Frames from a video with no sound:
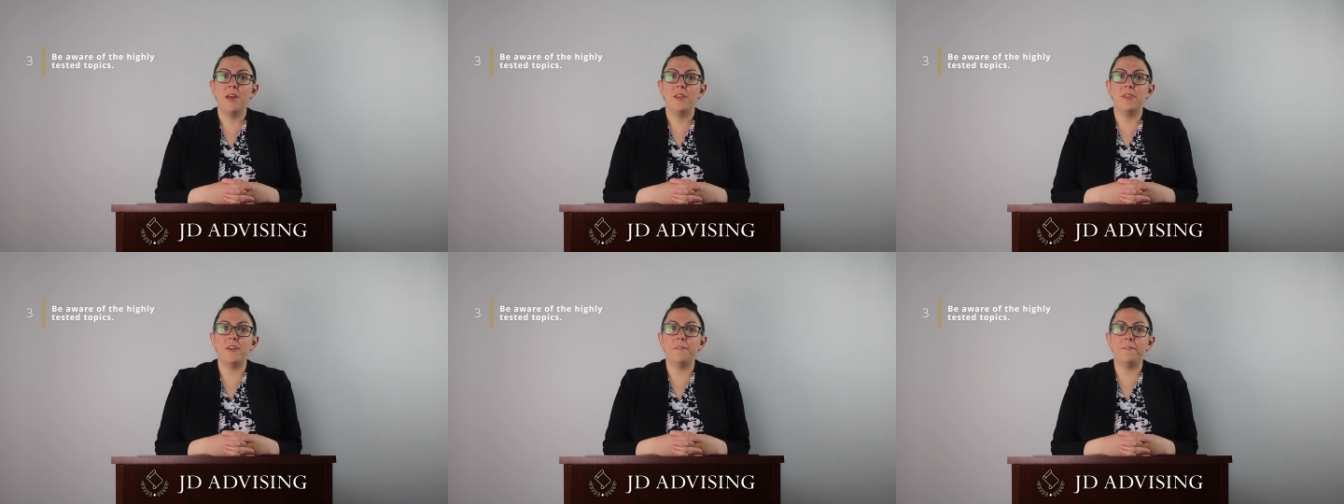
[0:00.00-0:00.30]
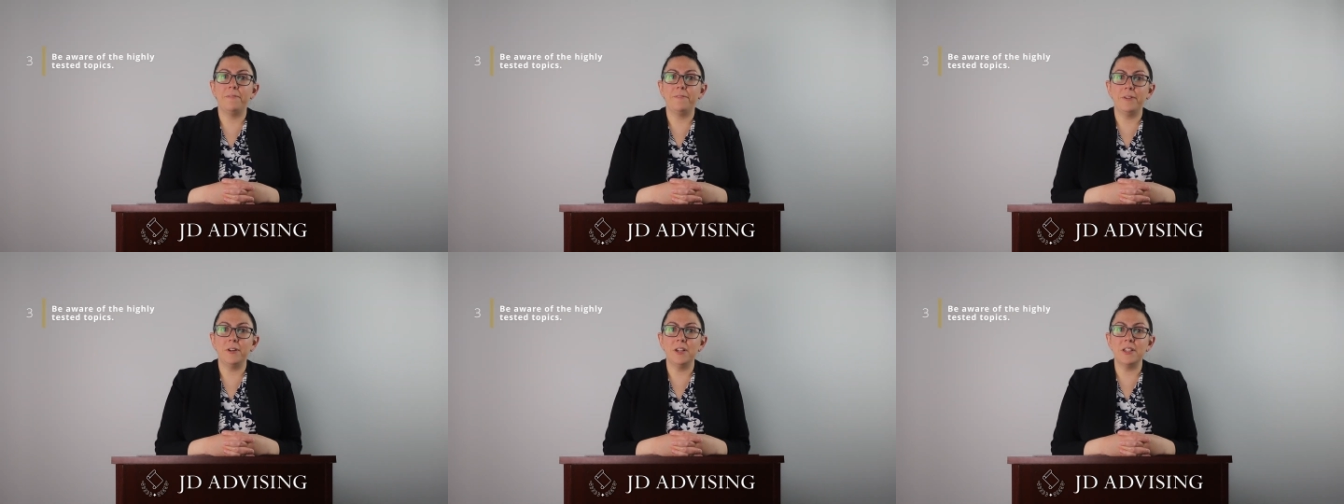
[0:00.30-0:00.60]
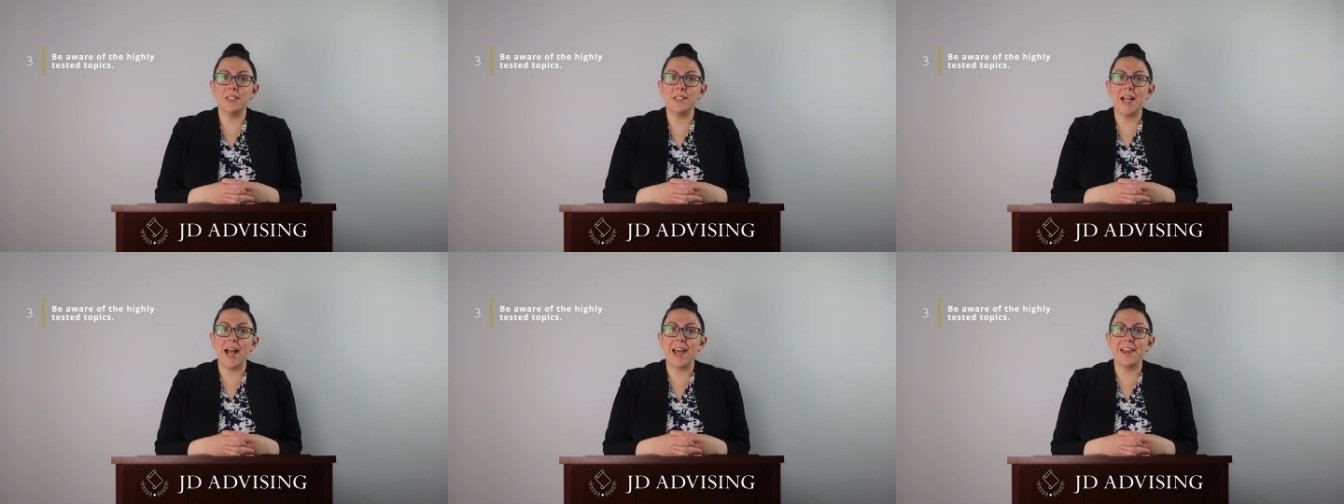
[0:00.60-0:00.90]
The
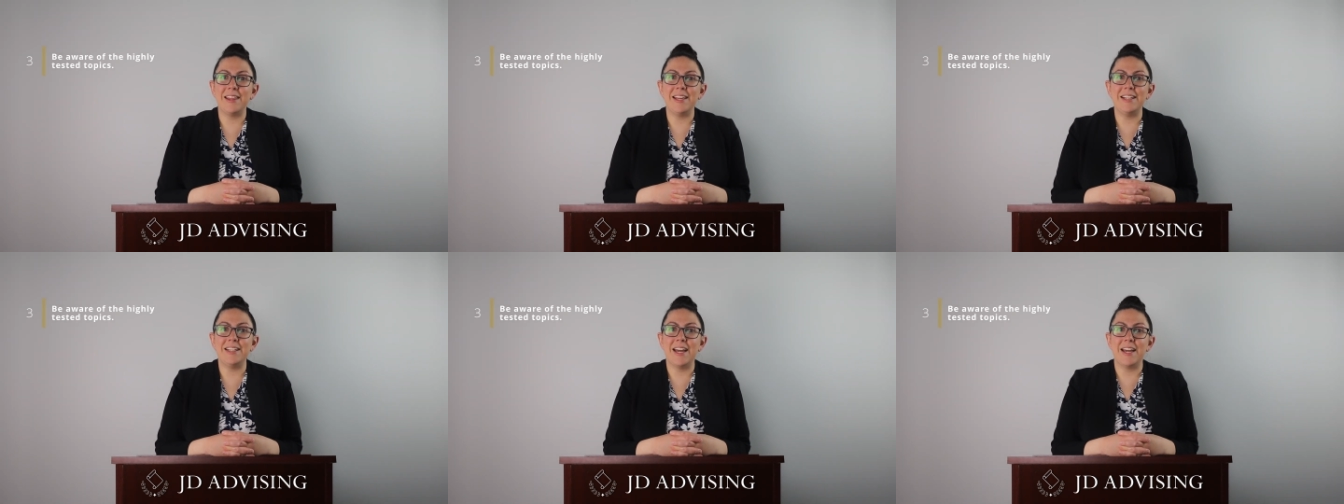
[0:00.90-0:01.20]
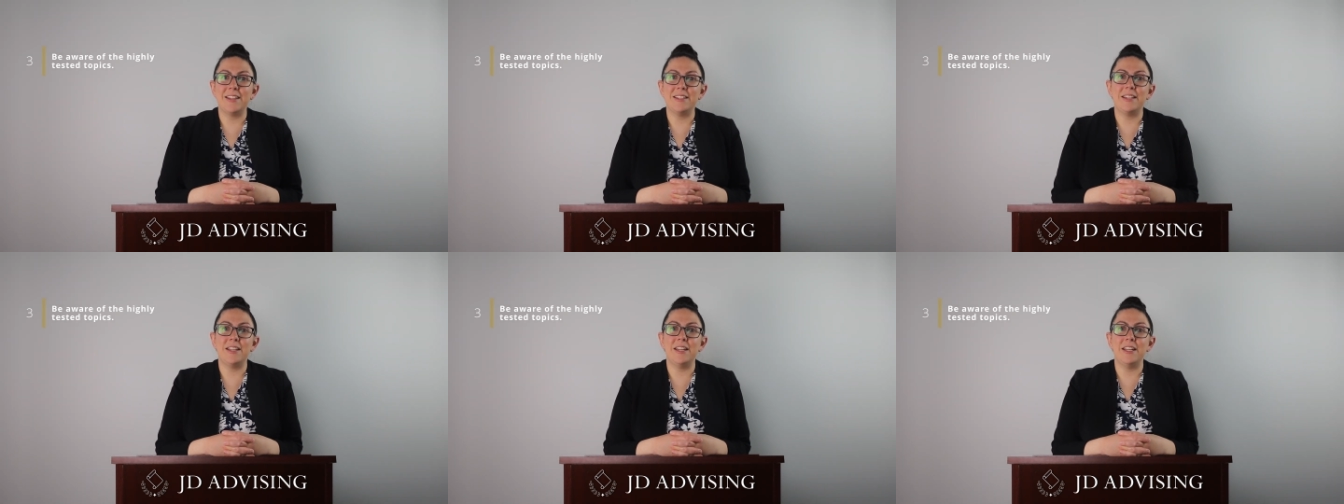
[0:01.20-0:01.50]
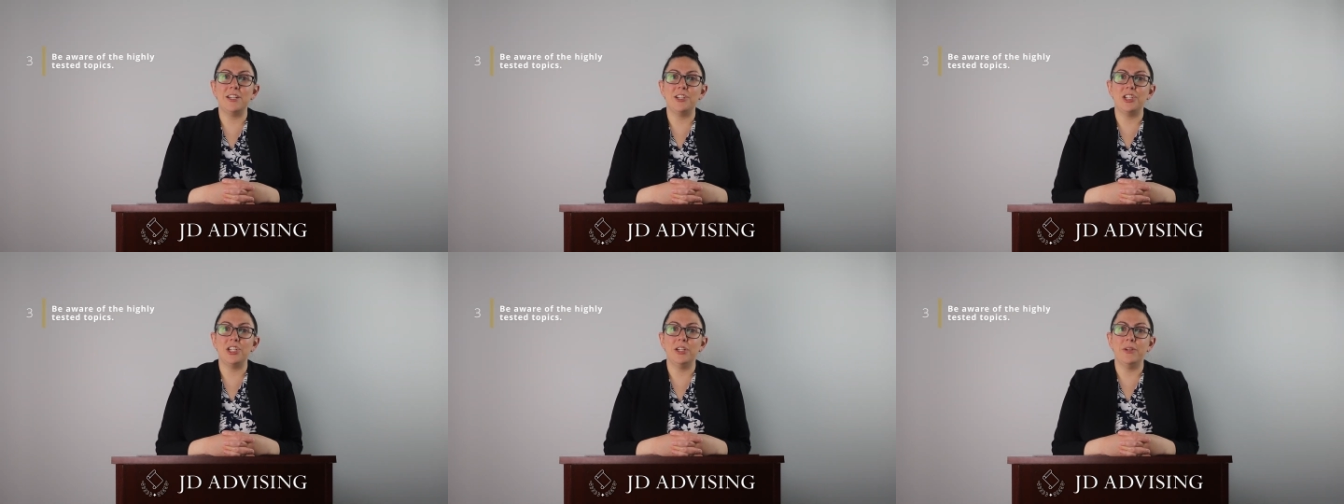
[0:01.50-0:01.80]
first highly tested
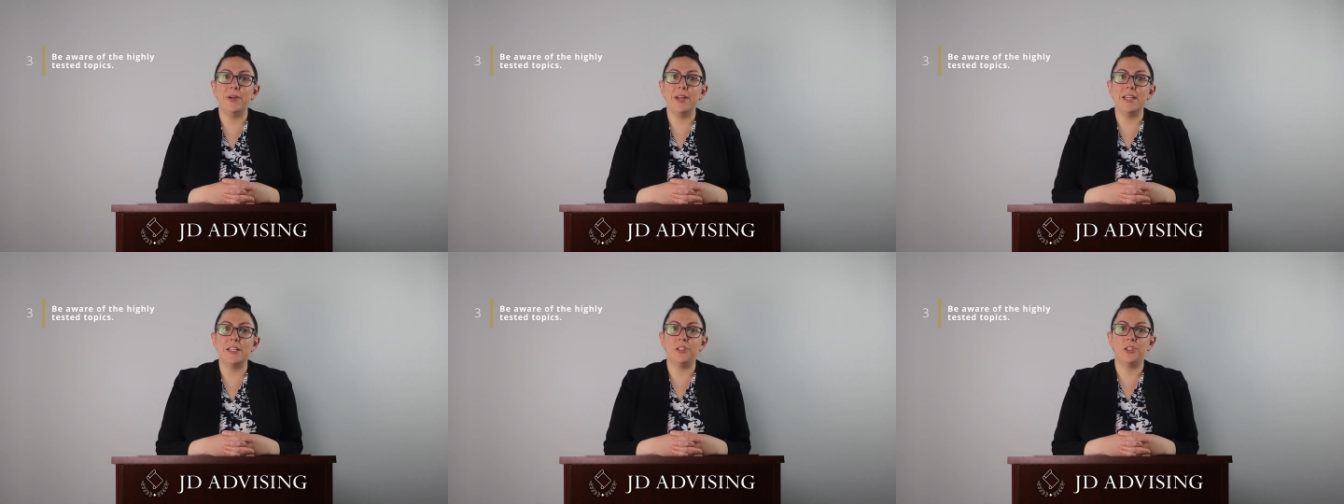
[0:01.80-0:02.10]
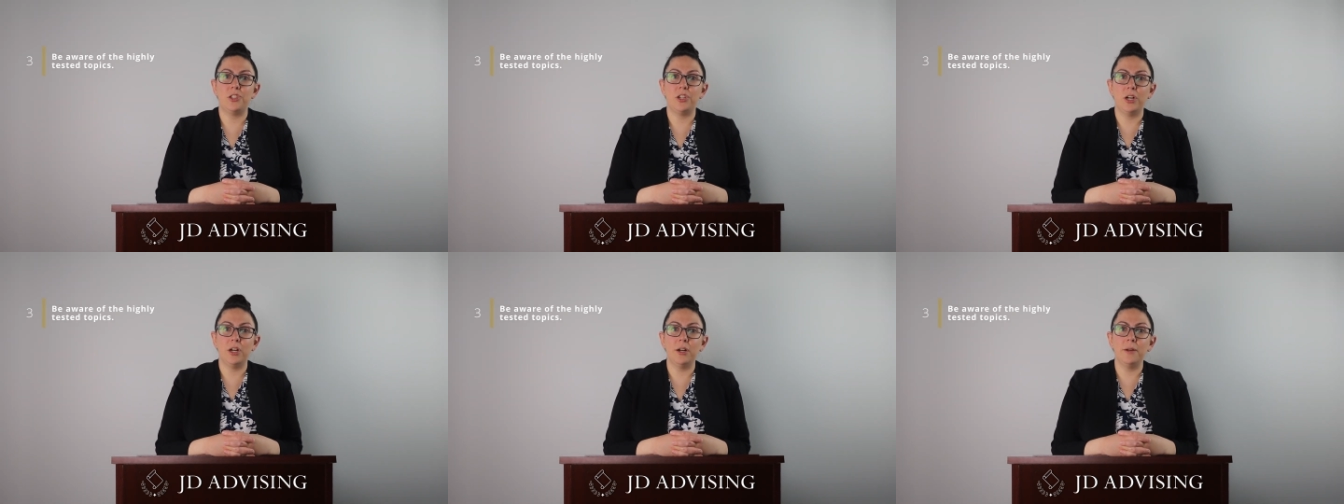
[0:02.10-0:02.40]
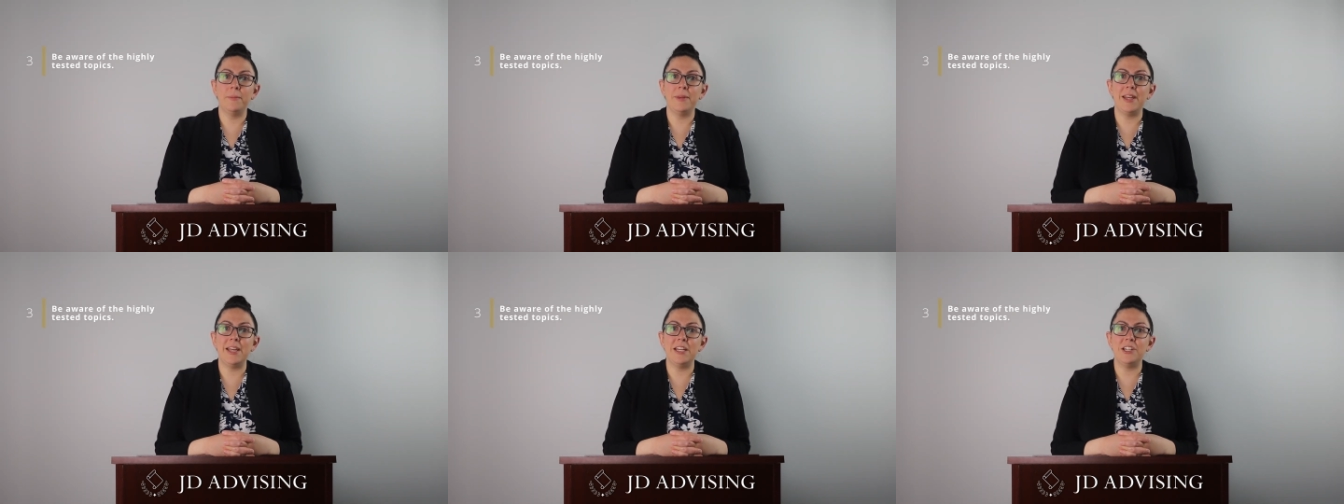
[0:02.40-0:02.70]
issue is
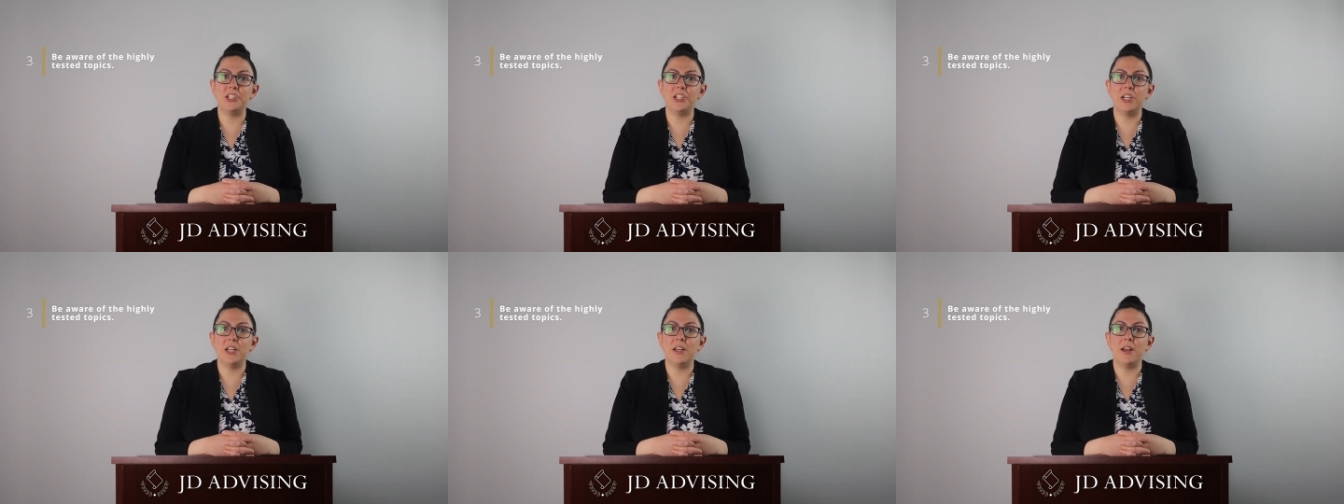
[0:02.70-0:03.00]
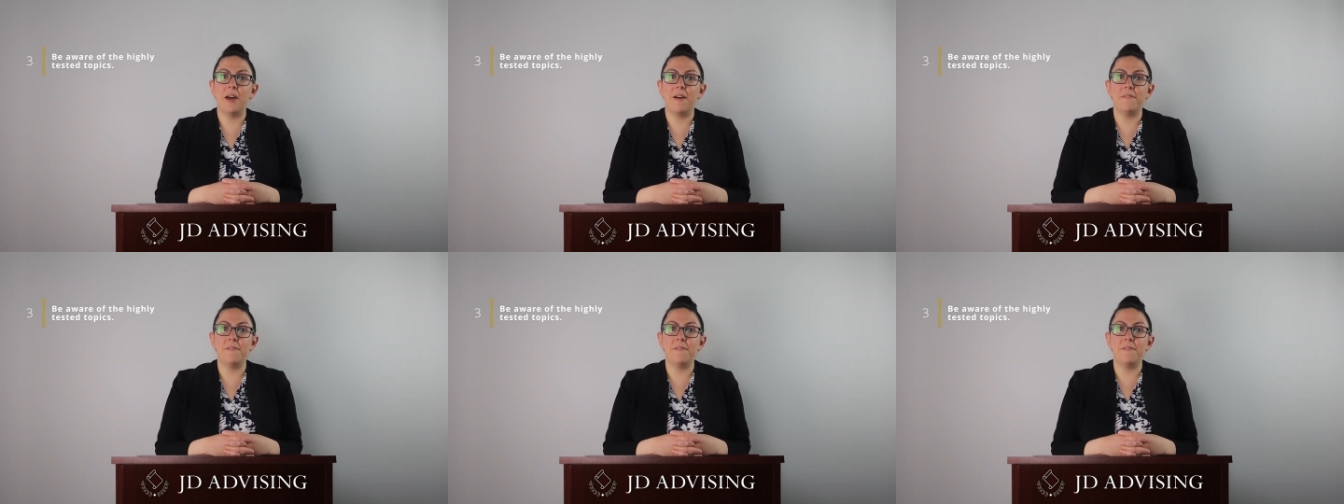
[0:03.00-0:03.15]
termination